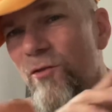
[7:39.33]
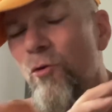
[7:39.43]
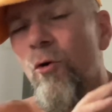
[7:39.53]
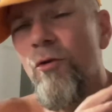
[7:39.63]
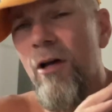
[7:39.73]
you
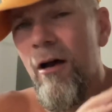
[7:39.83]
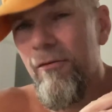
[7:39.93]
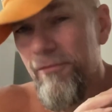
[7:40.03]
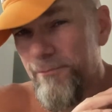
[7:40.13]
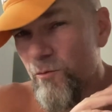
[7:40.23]
hold
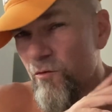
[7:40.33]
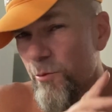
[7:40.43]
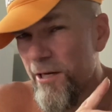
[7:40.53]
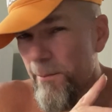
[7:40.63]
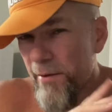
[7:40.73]
off from
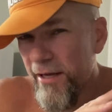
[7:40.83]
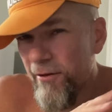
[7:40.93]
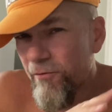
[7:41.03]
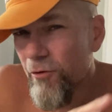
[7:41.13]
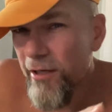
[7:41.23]
eating
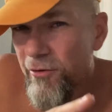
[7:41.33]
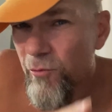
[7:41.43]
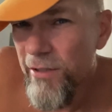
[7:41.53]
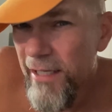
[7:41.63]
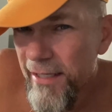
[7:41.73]
bacon for like
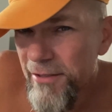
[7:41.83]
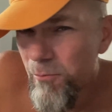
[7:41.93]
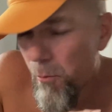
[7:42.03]
three days,